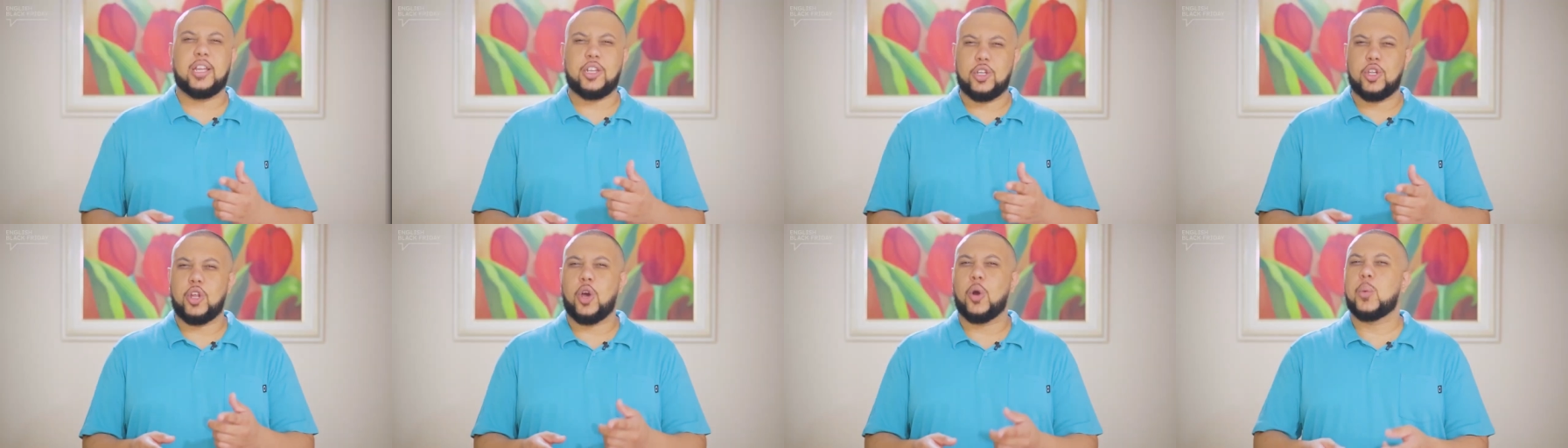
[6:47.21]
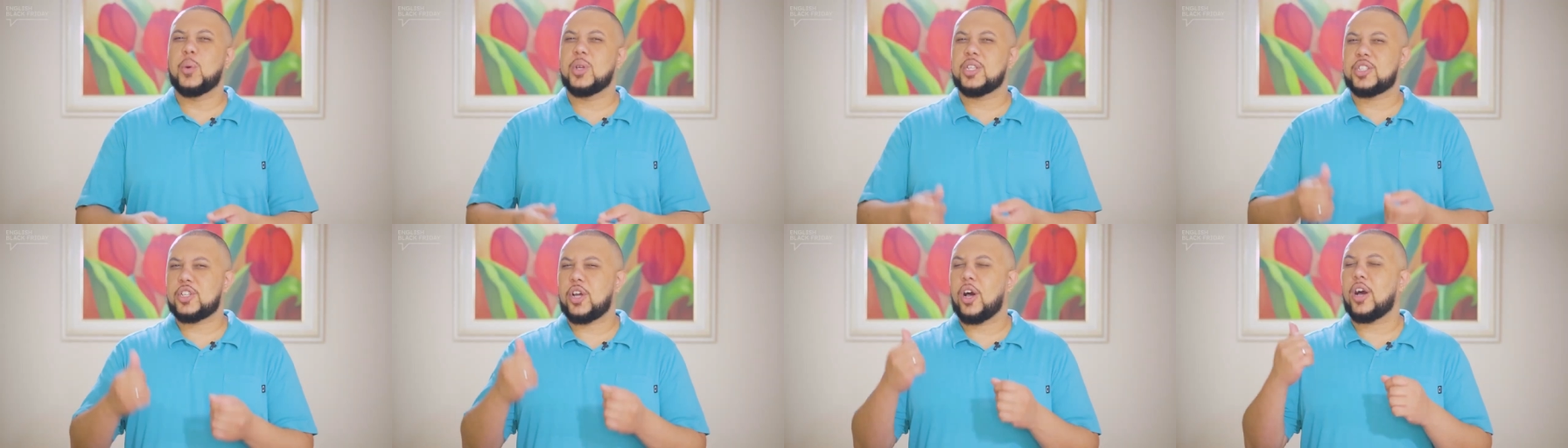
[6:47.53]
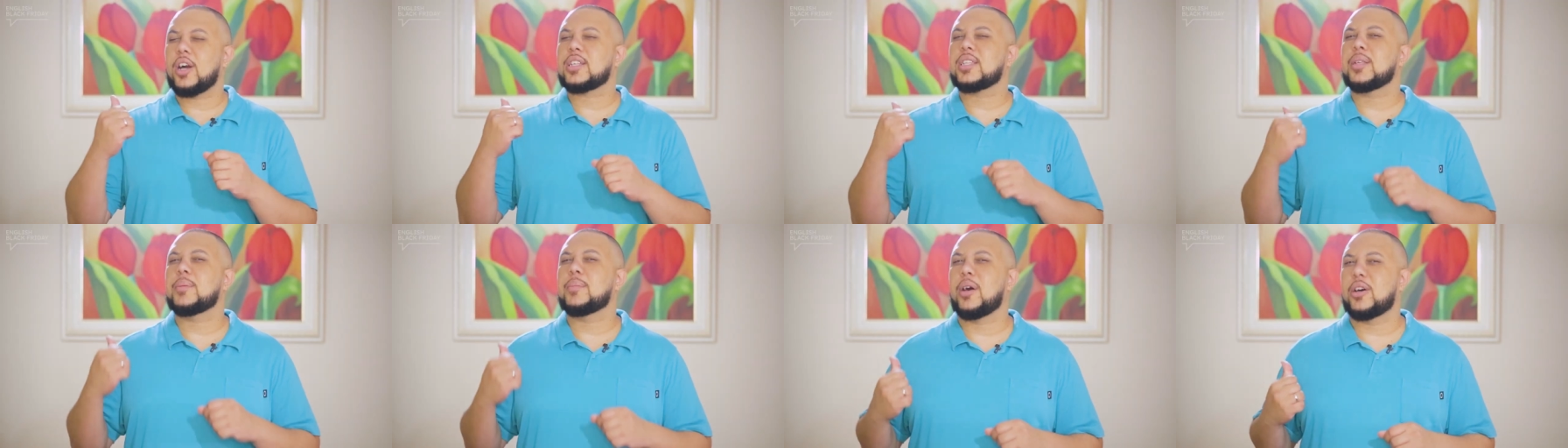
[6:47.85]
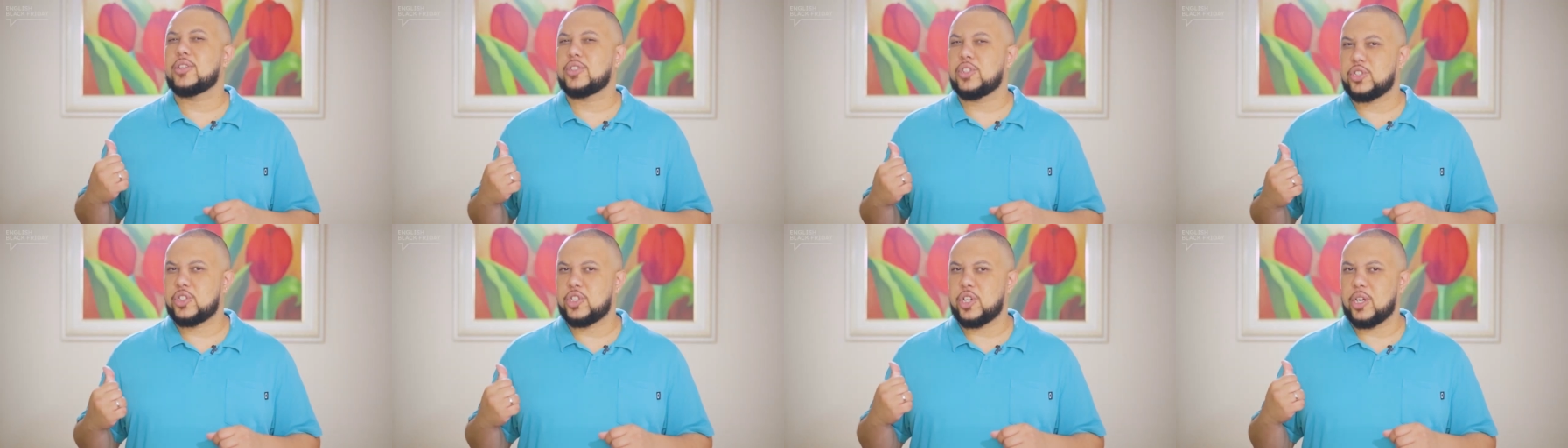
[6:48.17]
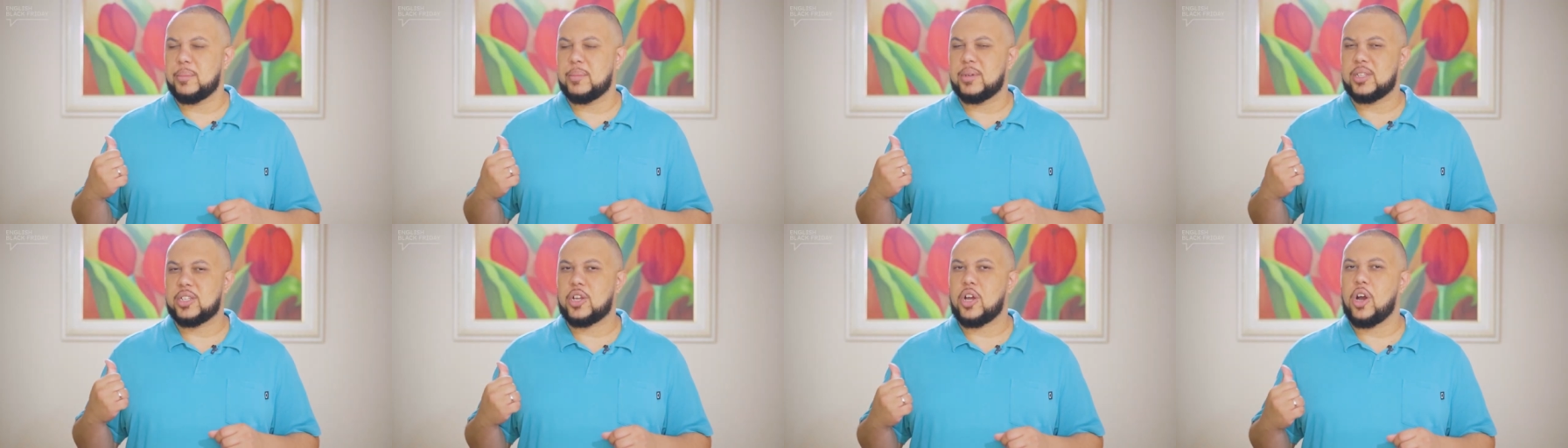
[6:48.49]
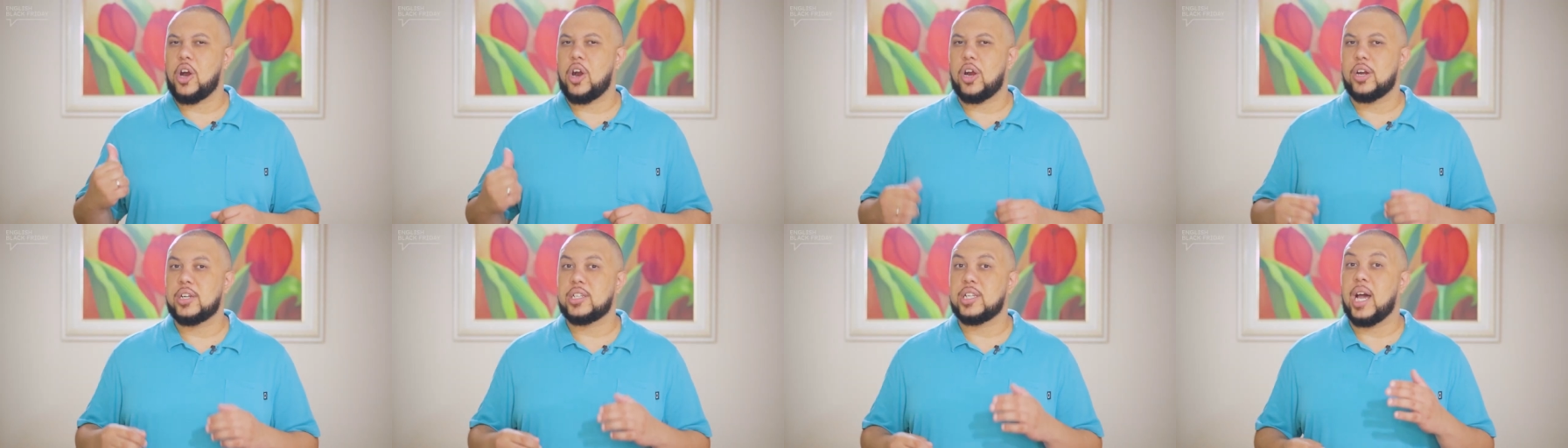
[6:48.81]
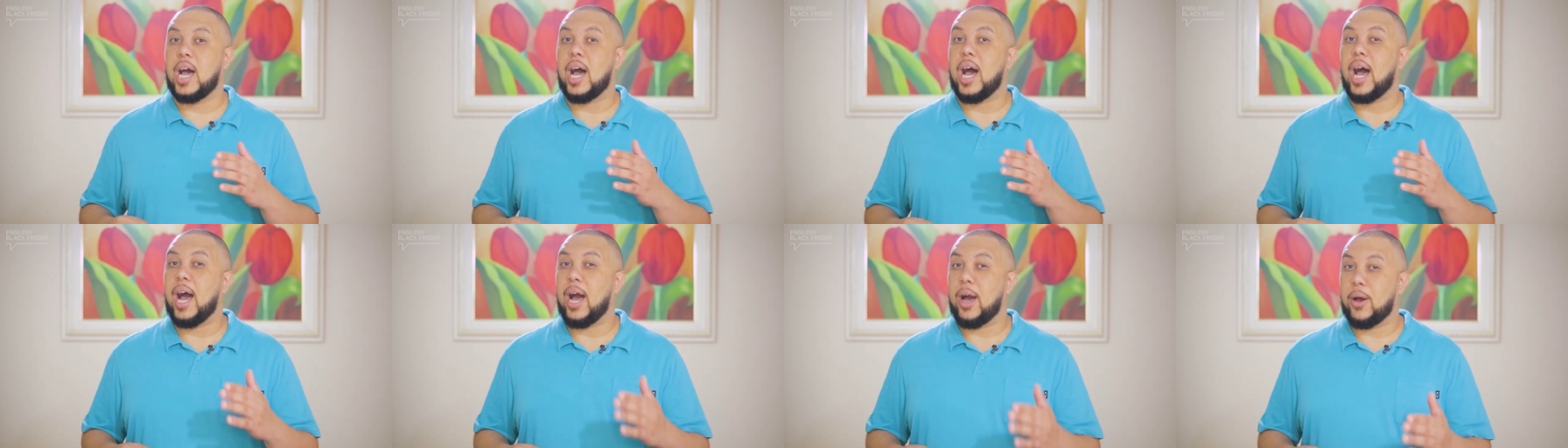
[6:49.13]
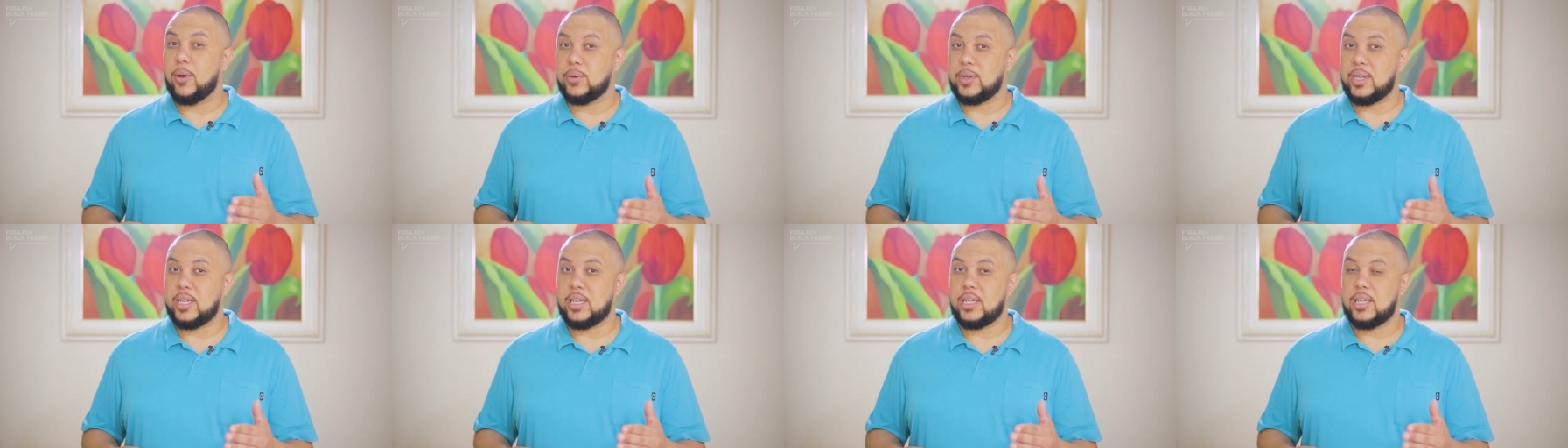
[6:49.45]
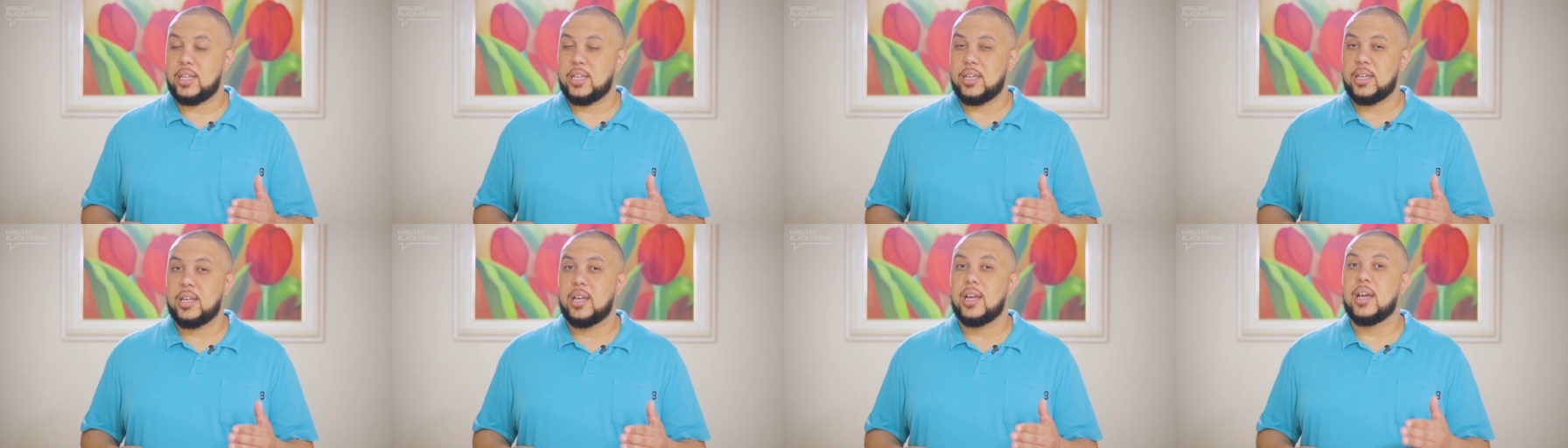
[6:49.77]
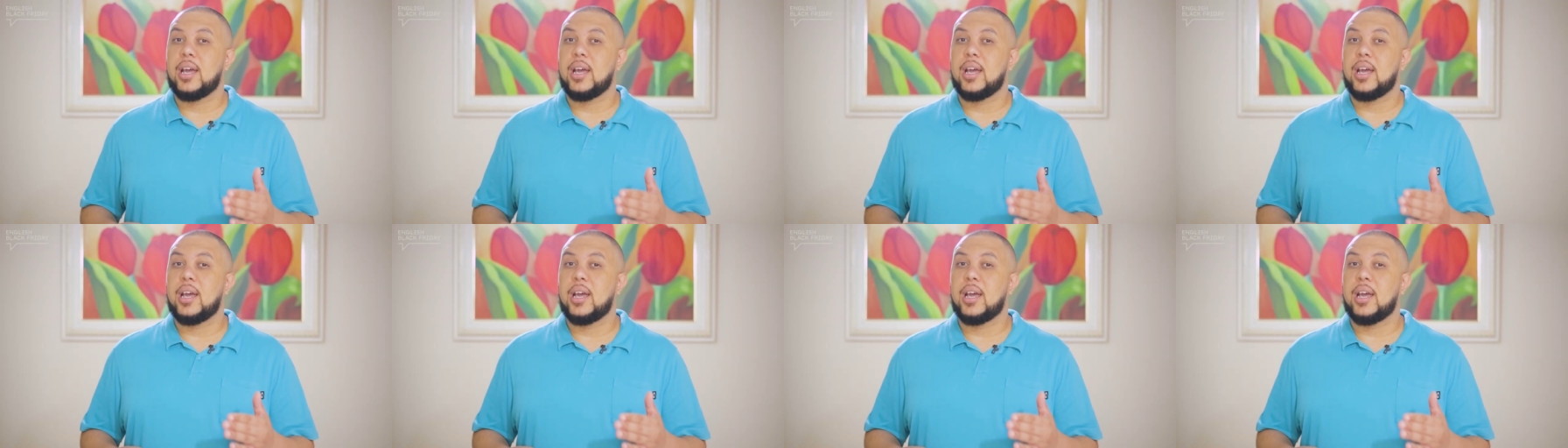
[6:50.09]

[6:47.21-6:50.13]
And you know, we talked about the German car, the Audi,